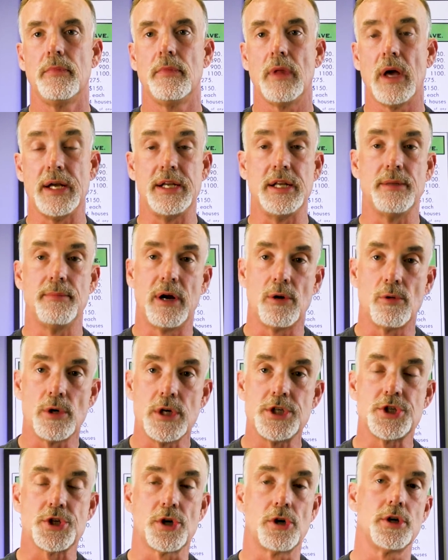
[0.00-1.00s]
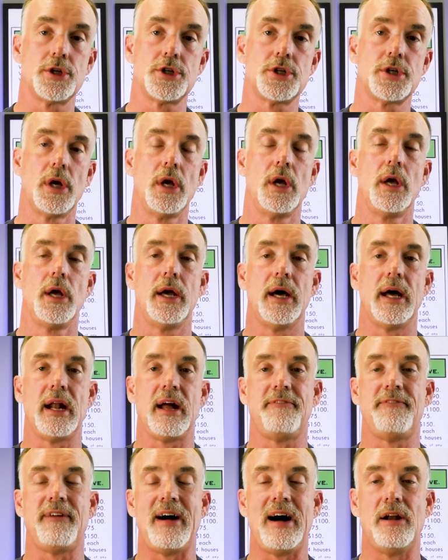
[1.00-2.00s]
I did my research and
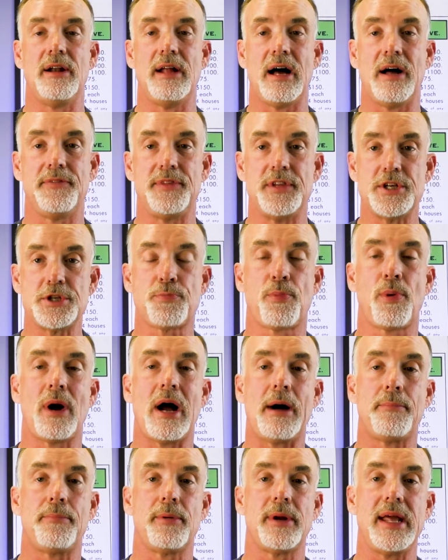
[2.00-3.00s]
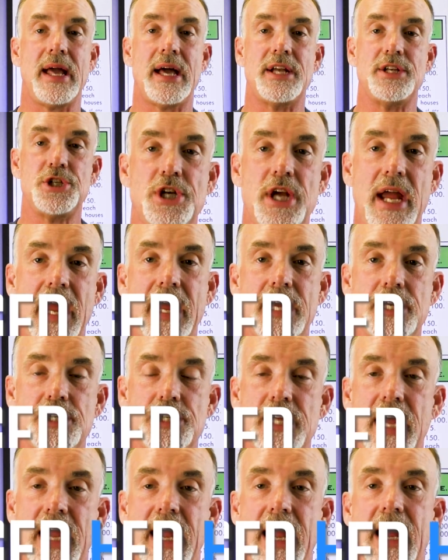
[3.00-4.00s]
I found out this property had
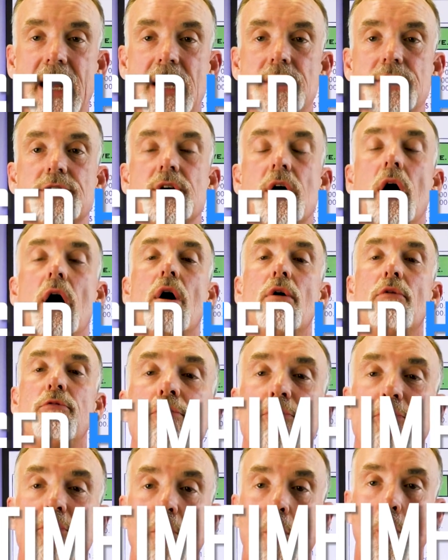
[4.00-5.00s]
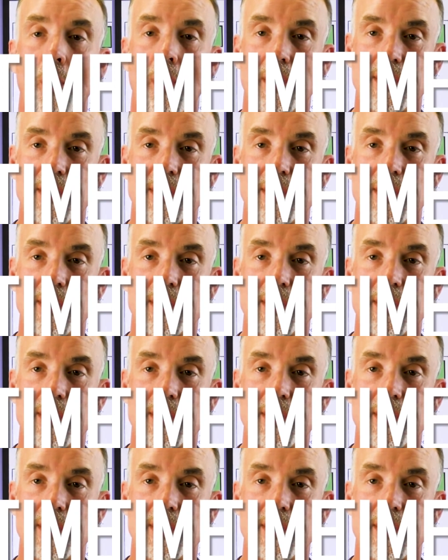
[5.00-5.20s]
changed hands 4